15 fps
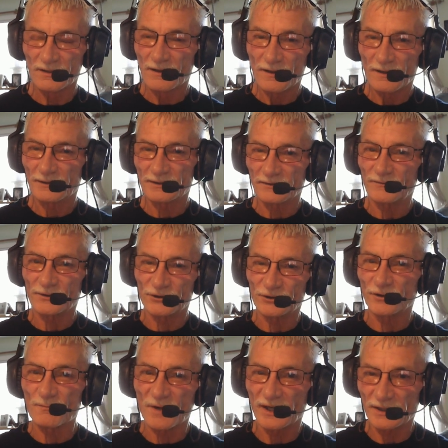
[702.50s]
as if it's your
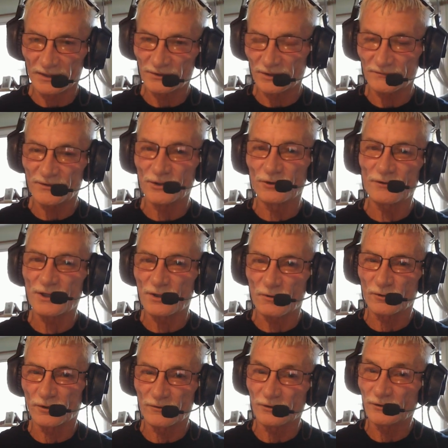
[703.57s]
money, as if you're the
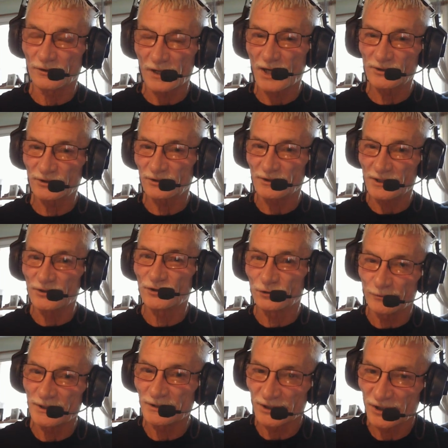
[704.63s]
owner, then they're actually
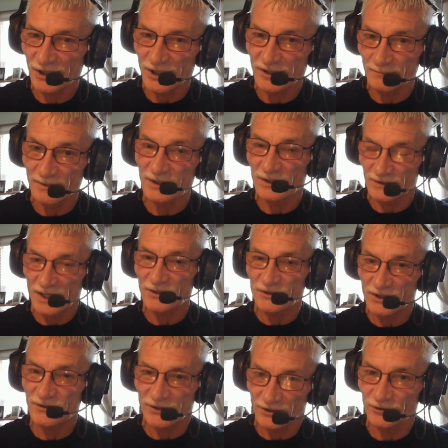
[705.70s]
injuring the king, because that's
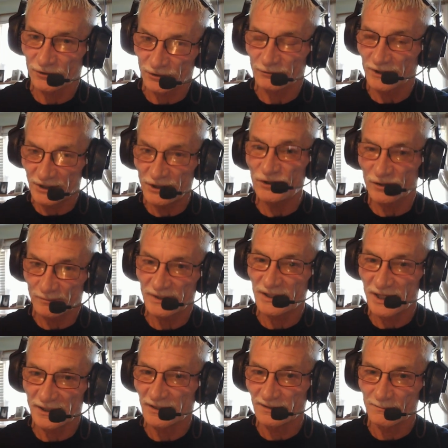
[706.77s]
his interest, right? He should be
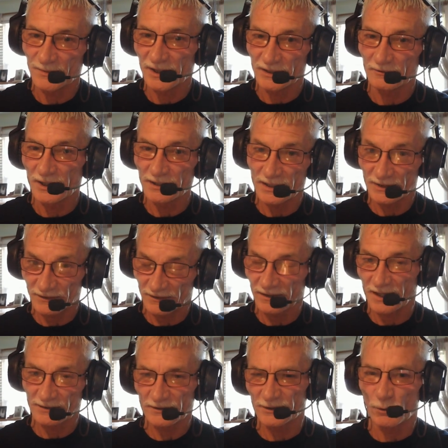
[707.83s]
getting the money, right? That's
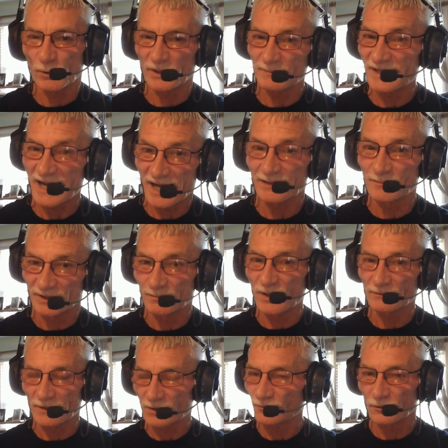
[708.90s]
you want to be adamant about
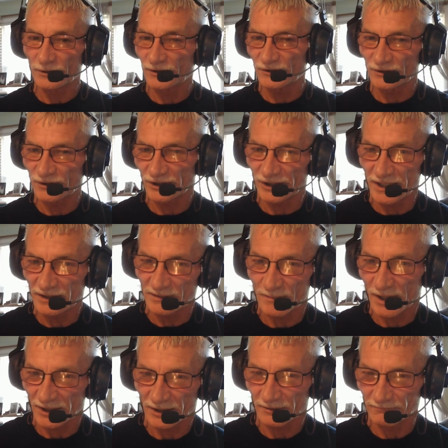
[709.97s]
that. No, this is the king's
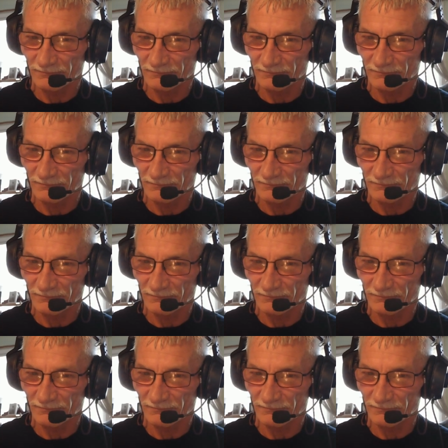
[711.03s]
money.